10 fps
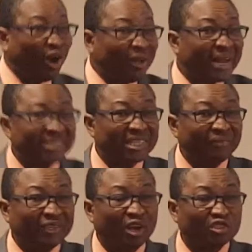God has
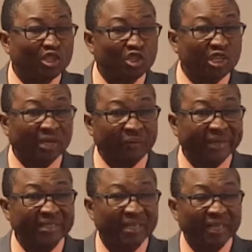given us the
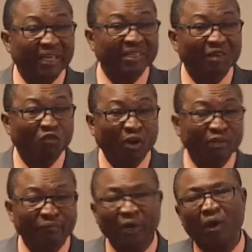secret in the Word
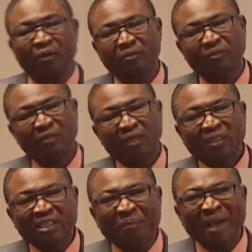of God.
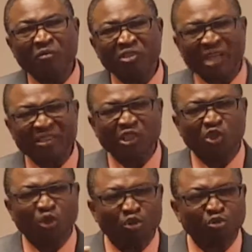The Bible says in
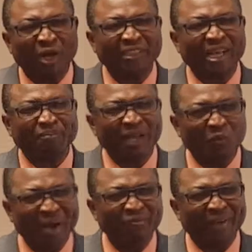Joshua chapter
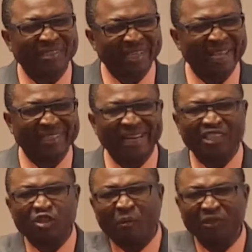1, verse 8, let
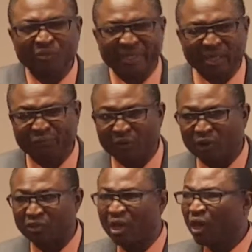somebody read it for
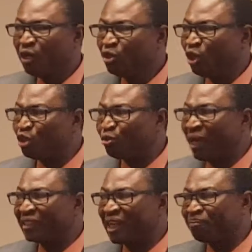us.
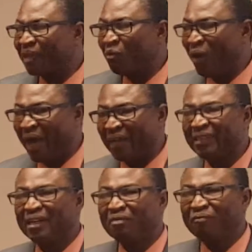Joshua chapter 1,
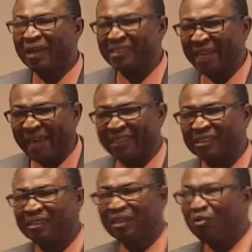verse
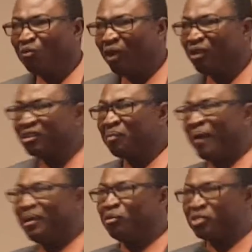8. What does the
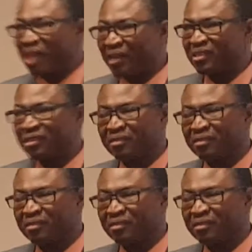Bible say?